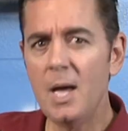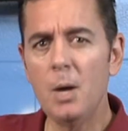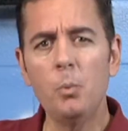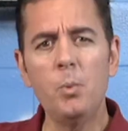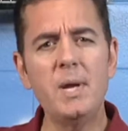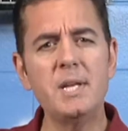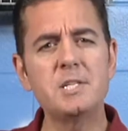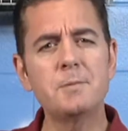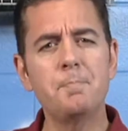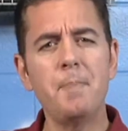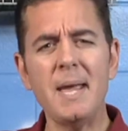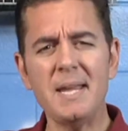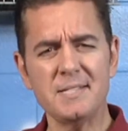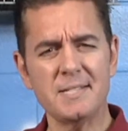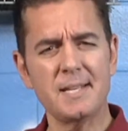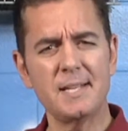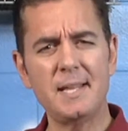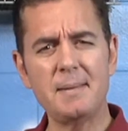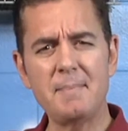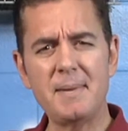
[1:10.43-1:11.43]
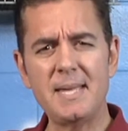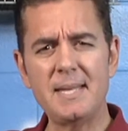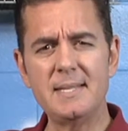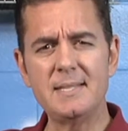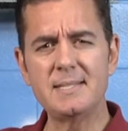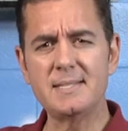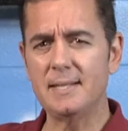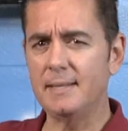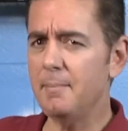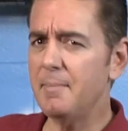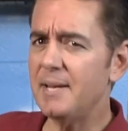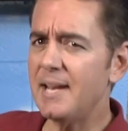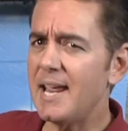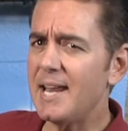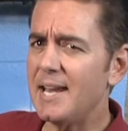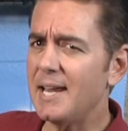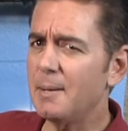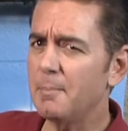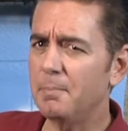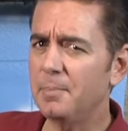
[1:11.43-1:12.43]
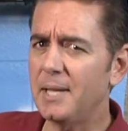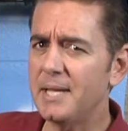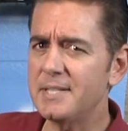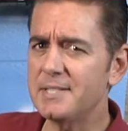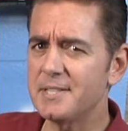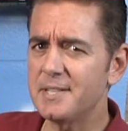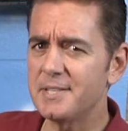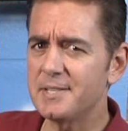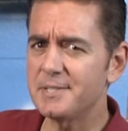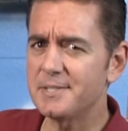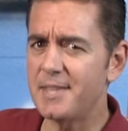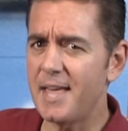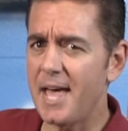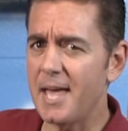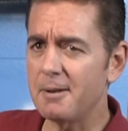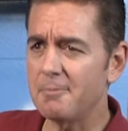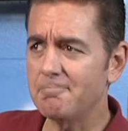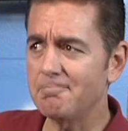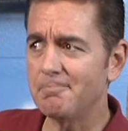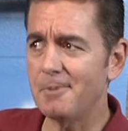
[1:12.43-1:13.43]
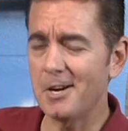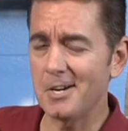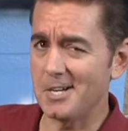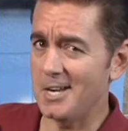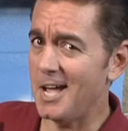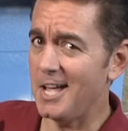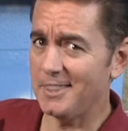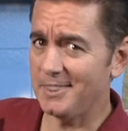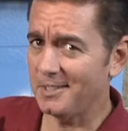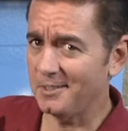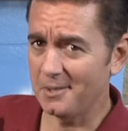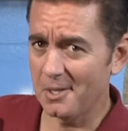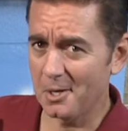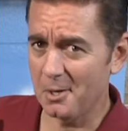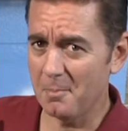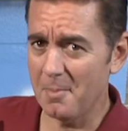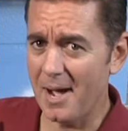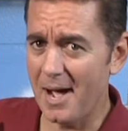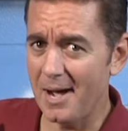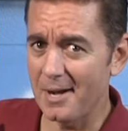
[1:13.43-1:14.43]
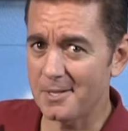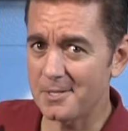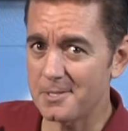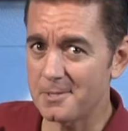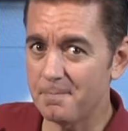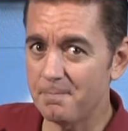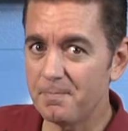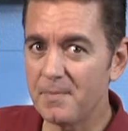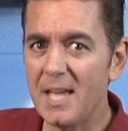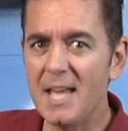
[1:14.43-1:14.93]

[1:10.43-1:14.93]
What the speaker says: which basically means eliminating places that are not the litter box.